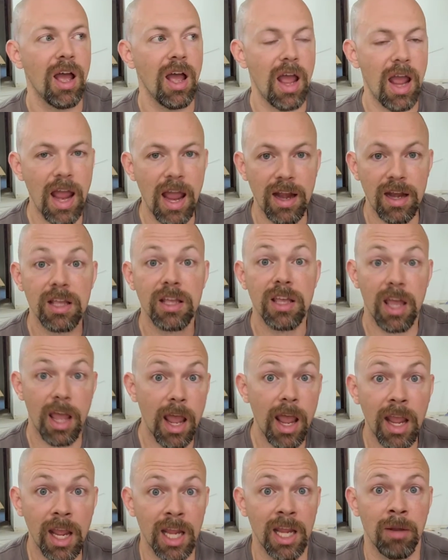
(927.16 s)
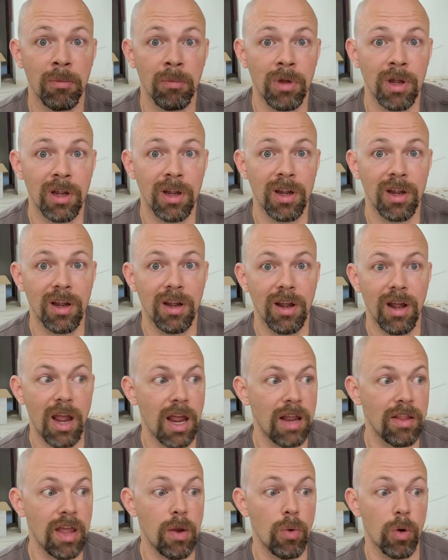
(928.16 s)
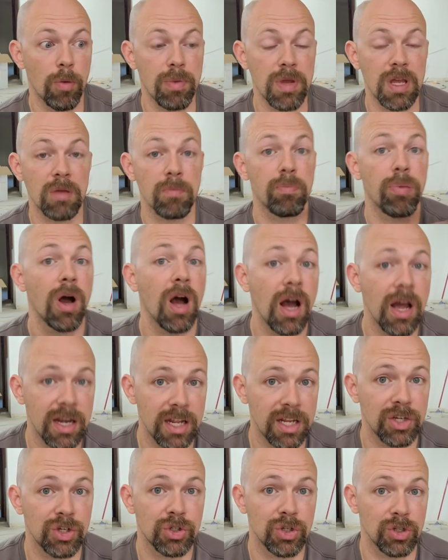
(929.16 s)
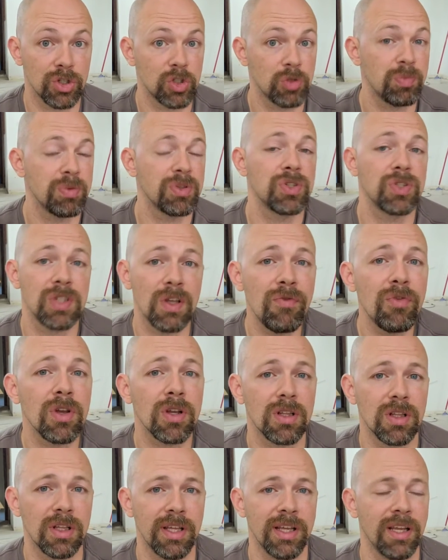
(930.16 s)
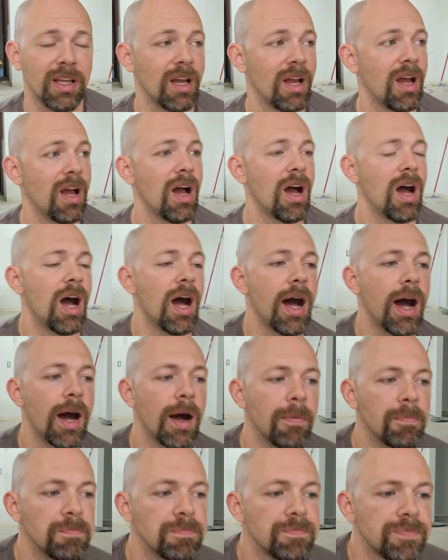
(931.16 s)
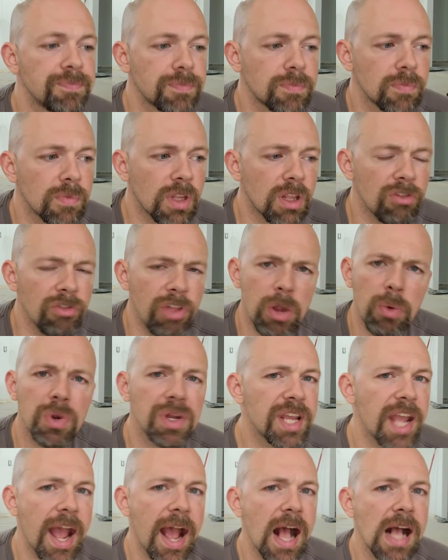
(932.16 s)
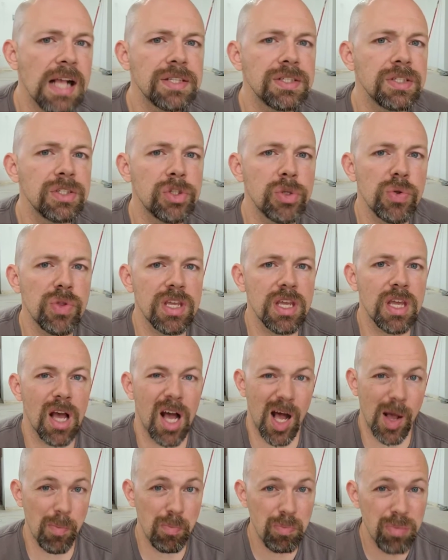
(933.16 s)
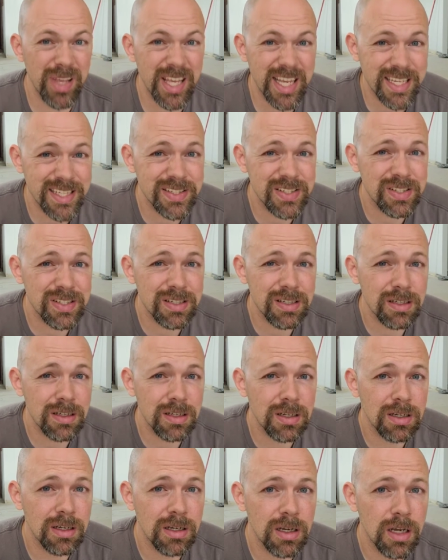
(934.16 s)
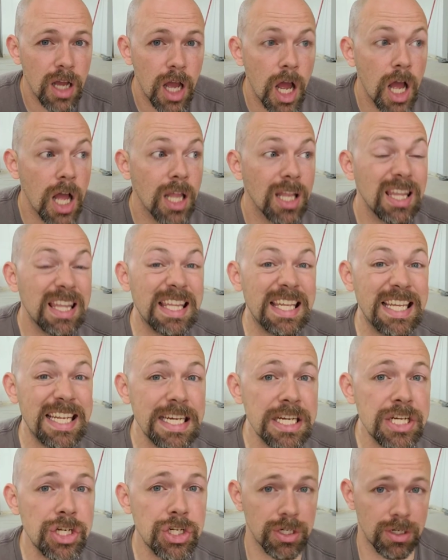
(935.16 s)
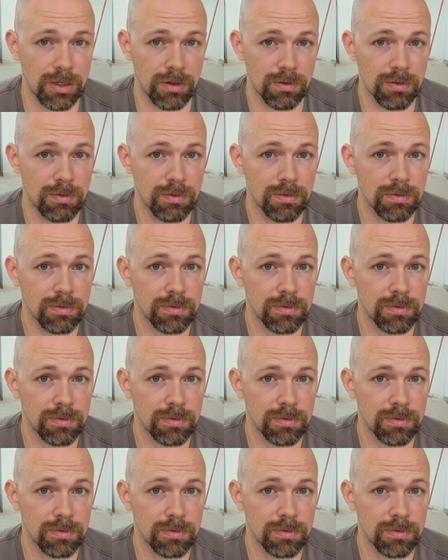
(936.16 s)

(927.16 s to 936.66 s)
and came, and they were being punished specifically. Um, they were cast into the abyss. Legion